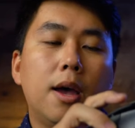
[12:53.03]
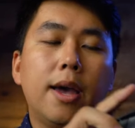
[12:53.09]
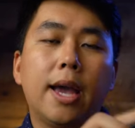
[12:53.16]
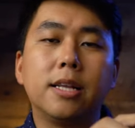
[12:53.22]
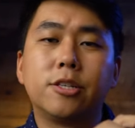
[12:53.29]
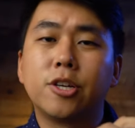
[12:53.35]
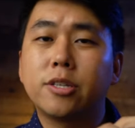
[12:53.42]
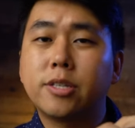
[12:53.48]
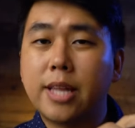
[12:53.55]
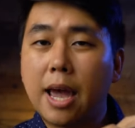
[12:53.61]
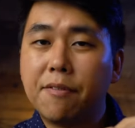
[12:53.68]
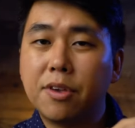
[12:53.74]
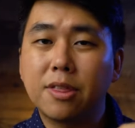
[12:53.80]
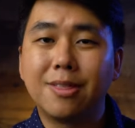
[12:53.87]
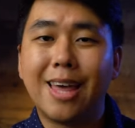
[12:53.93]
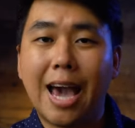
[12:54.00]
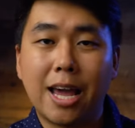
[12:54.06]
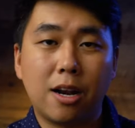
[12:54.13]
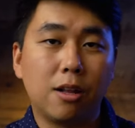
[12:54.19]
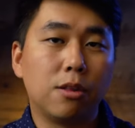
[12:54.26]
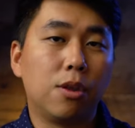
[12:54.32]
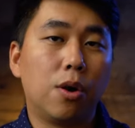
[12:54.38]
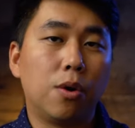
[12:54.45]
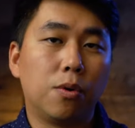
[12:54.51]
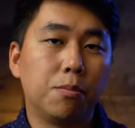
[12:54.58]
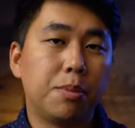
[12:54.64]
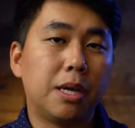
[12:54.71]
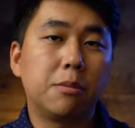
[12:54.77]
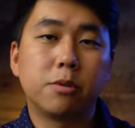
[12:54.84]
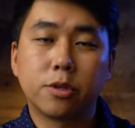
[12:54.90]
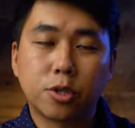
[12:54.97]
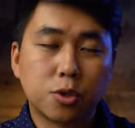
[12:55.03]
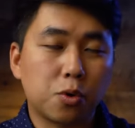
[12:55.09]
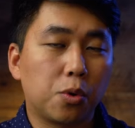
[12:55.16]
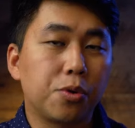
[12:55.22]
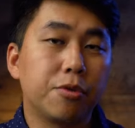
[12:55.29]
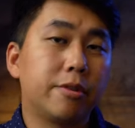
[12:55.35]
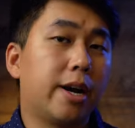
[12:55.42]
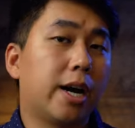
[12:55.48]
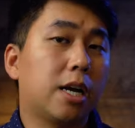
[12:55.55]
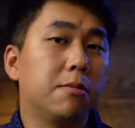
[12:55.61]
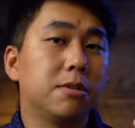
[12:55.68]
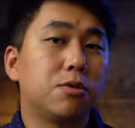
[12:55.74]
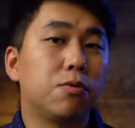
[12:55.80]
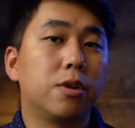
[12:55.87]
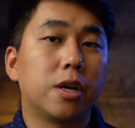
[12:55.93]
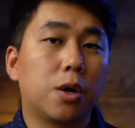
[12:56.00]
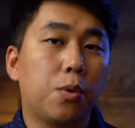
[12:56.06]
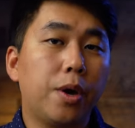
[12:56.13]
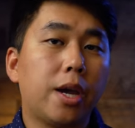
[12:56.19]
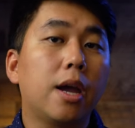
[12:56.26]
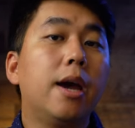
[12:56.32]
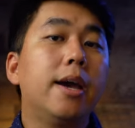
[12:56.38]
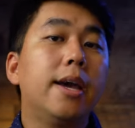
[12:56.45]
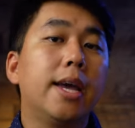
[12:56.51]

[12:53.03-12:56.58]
And just having that alone, being able to scroll through documents really quick,